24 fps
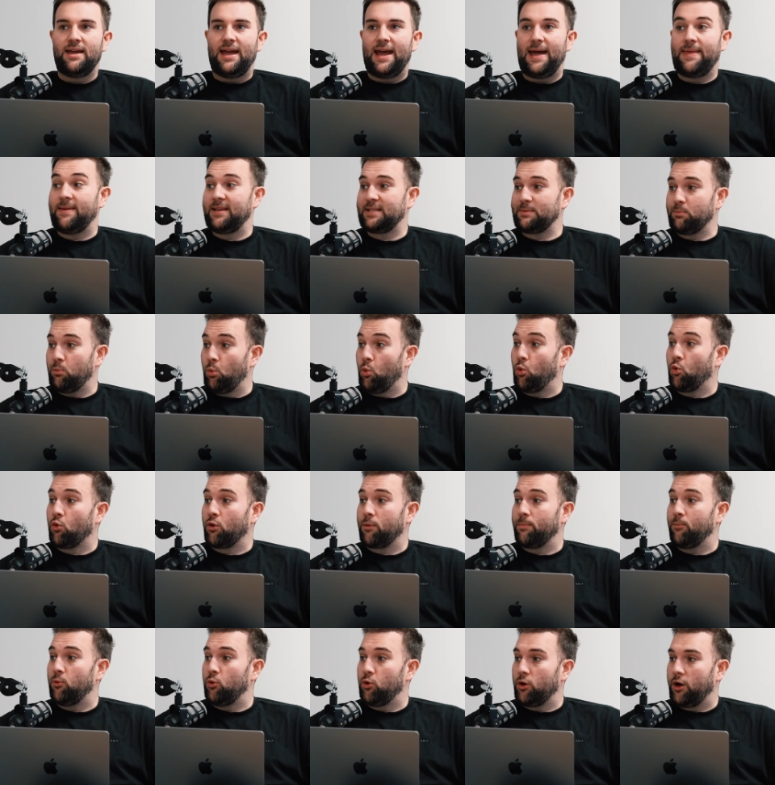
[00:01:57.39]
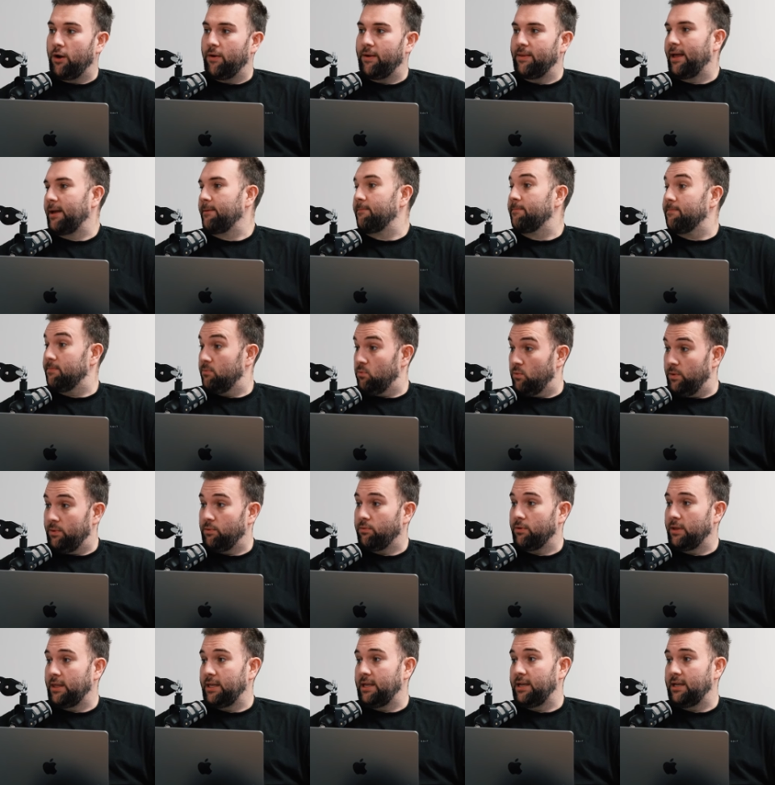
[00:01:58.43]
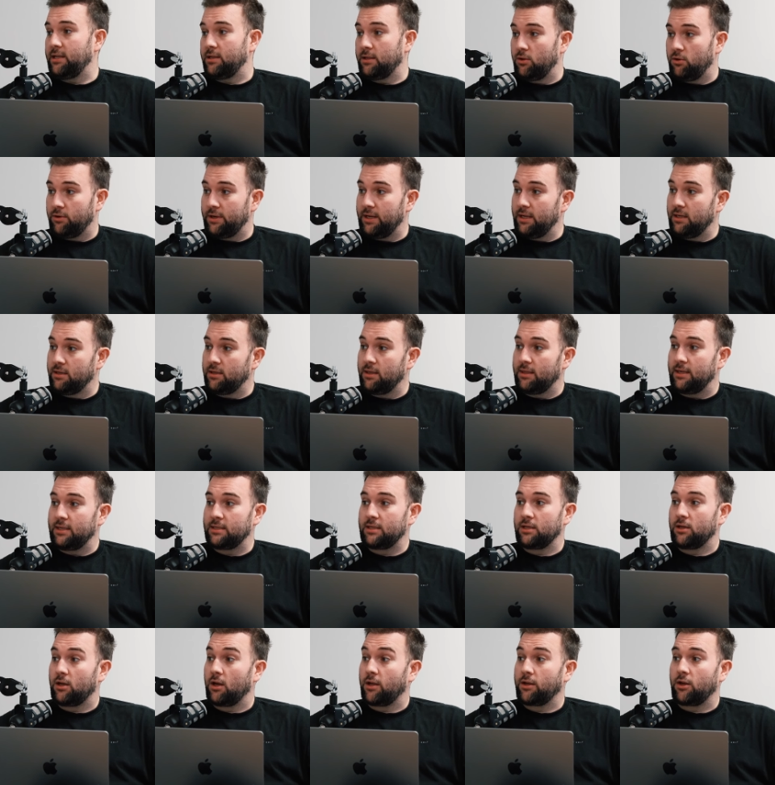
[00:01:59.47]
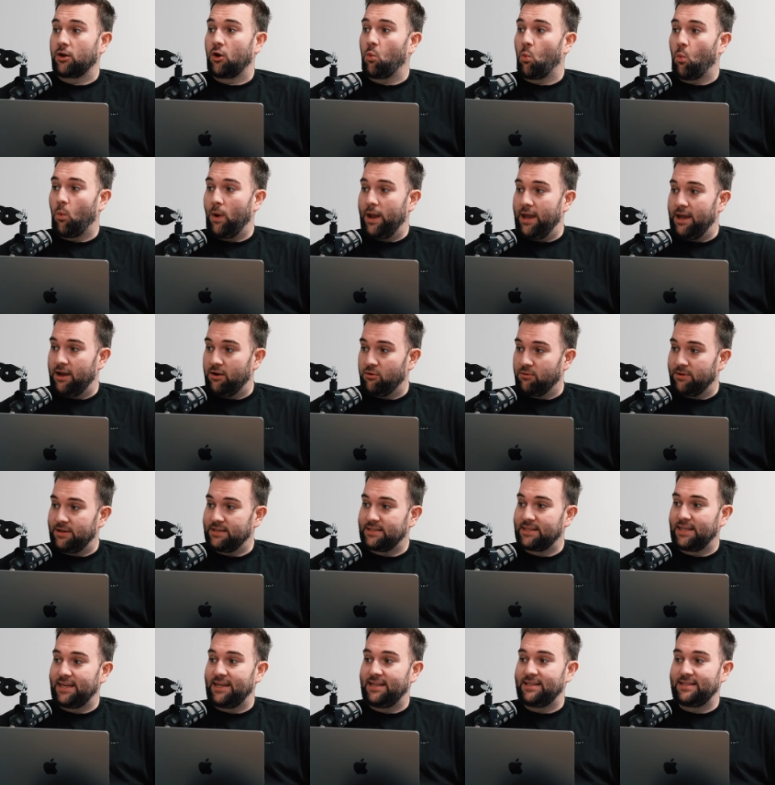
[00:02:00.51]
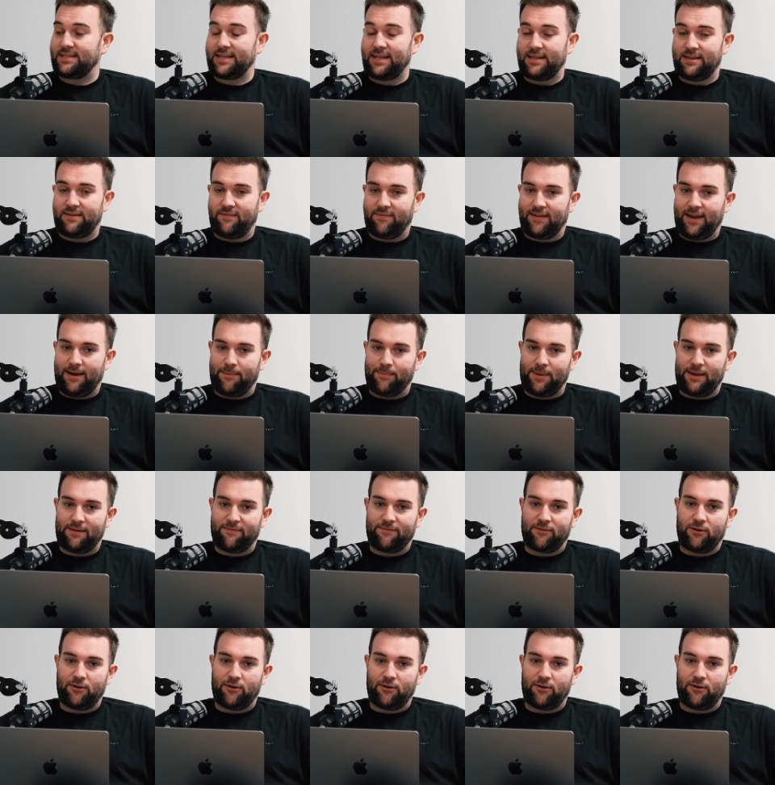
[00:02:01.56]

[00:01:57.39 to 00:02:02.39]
and there's more and more going like, we really need to look into this and kind of go, where is the incentive coming